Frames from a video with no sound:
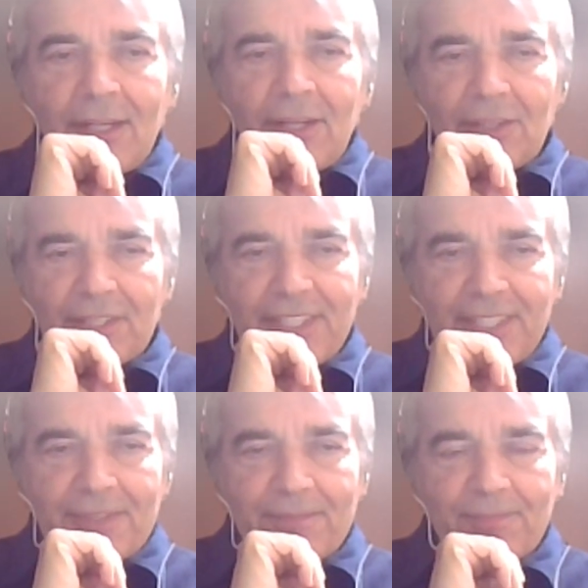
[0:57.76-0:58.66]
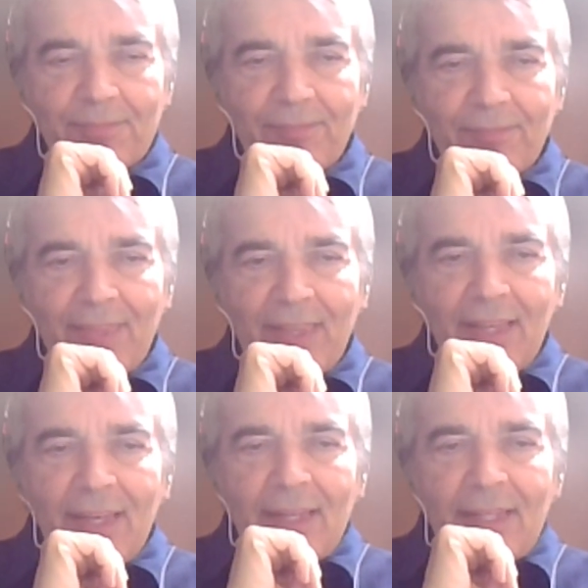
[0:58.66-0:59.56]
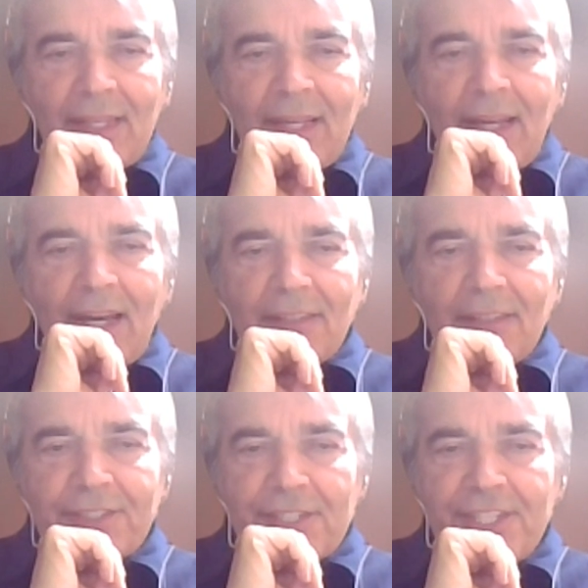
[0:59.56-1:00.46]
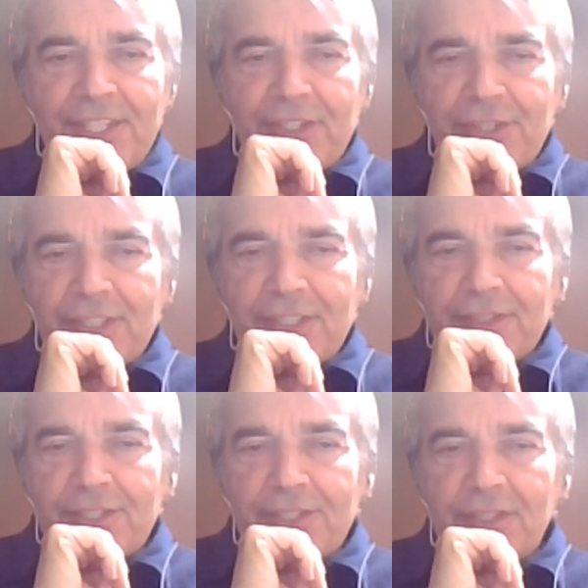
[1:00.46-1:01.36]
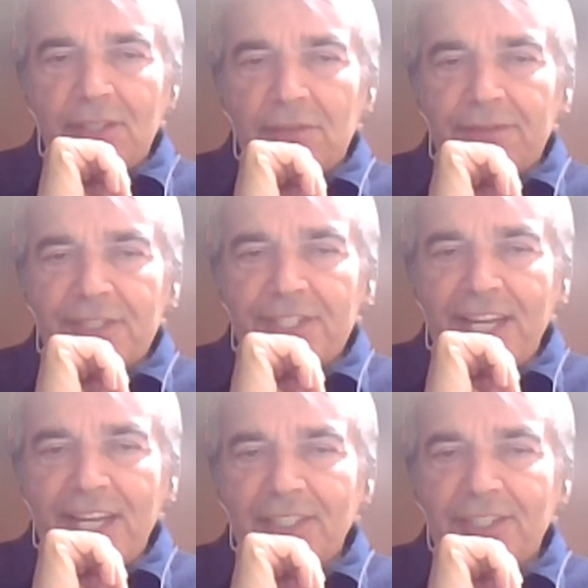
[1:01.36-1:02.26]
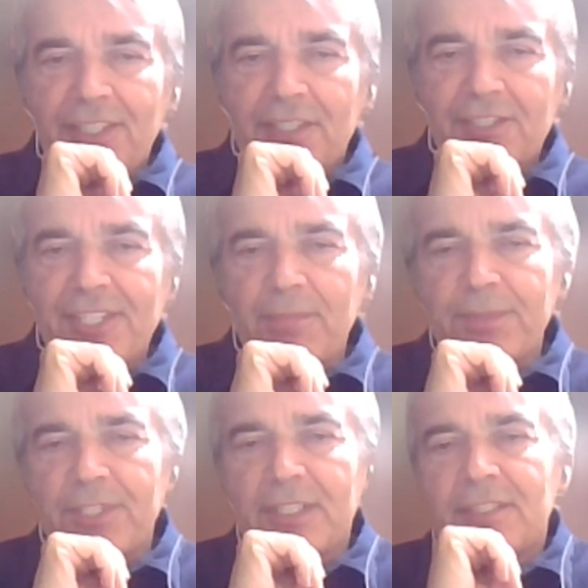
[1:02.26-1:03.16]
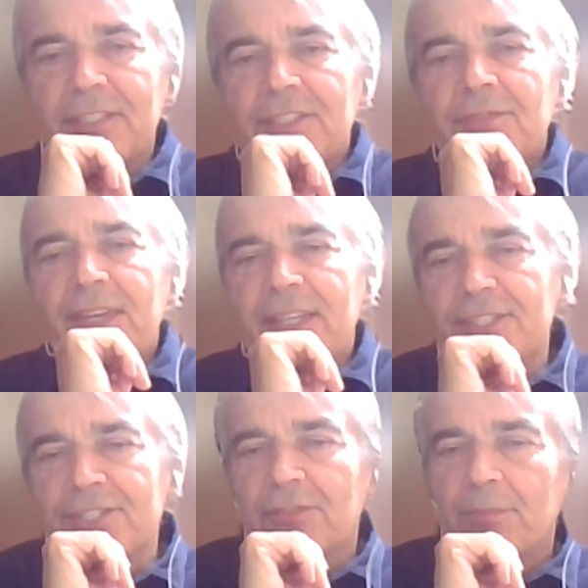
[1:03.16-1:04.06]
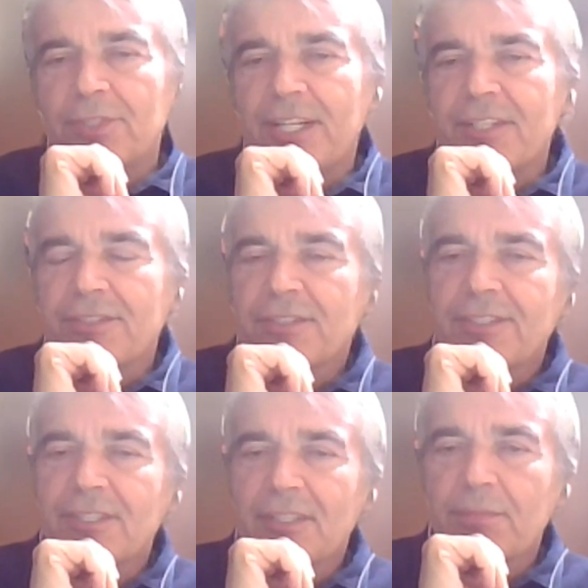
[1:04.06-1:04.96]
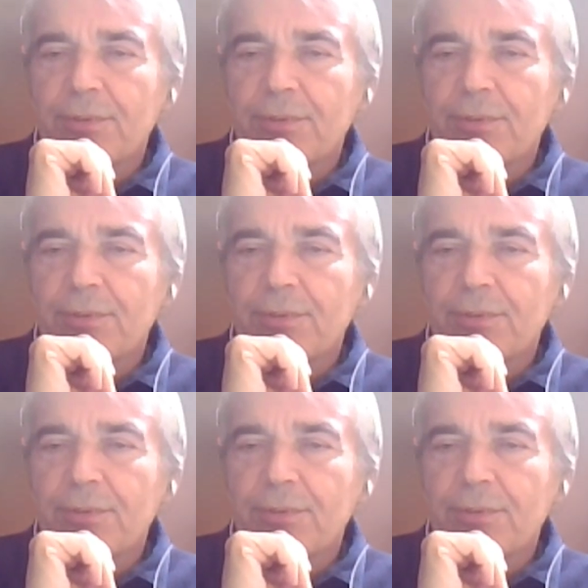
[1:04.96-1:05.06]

Okay. After centuries of silently accepting the advance of modernity and